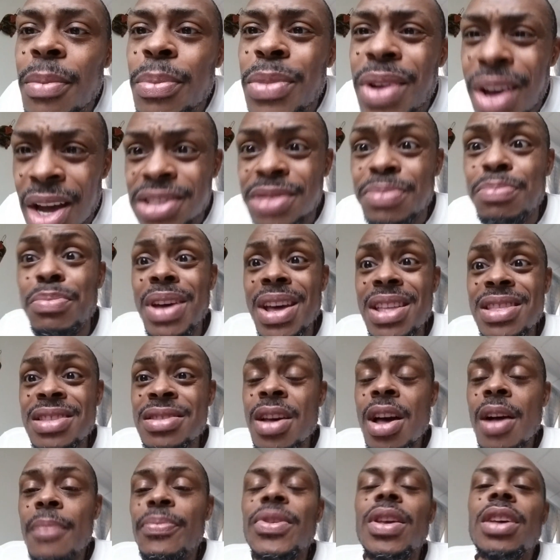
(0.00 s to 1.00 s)
Because
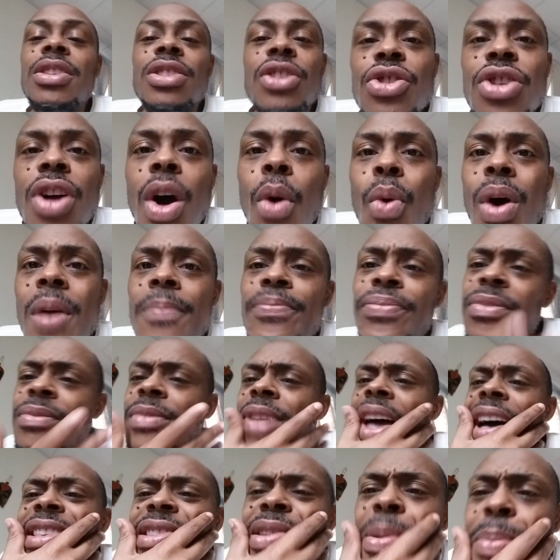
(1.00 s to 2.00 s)
men, you know what?
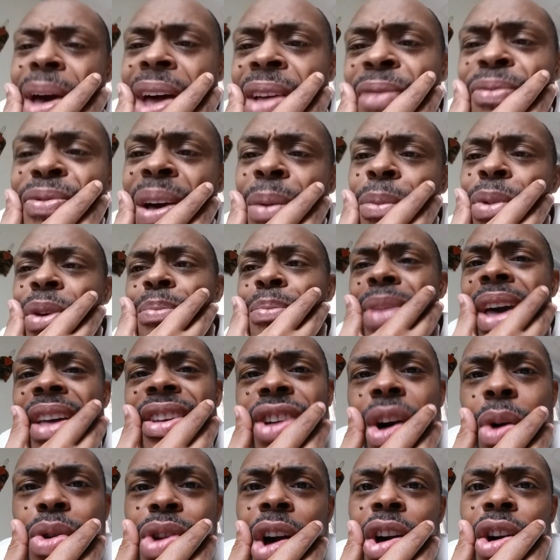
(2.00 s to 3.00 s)
As a matter of fact, when
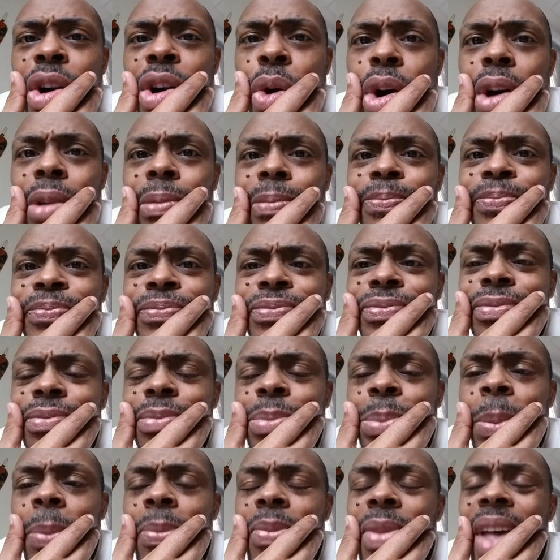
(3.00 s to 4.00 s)
men go to court,
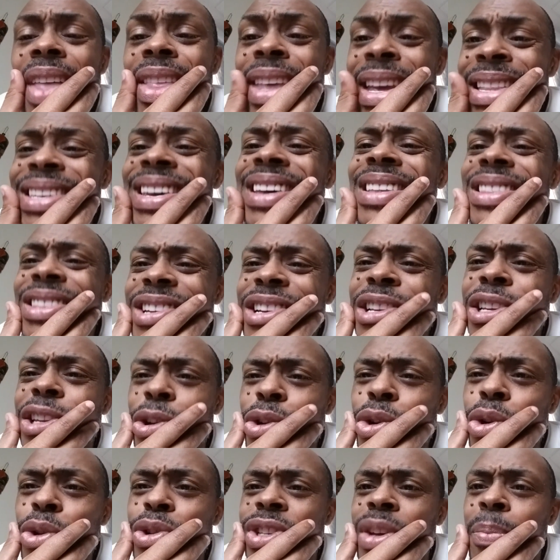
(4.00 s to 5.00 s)
they tend to
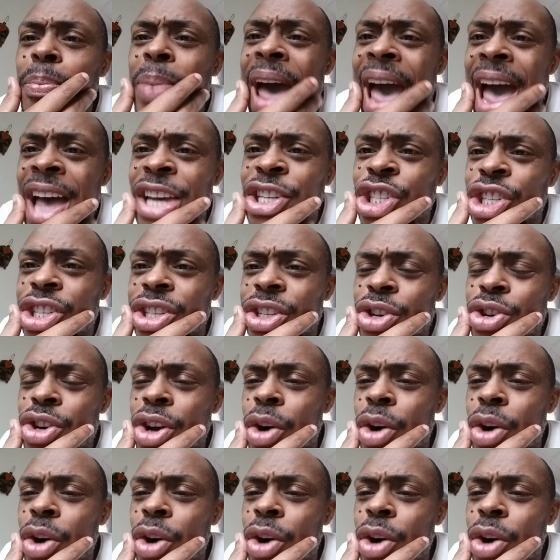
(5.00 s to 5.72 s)
lose the passion.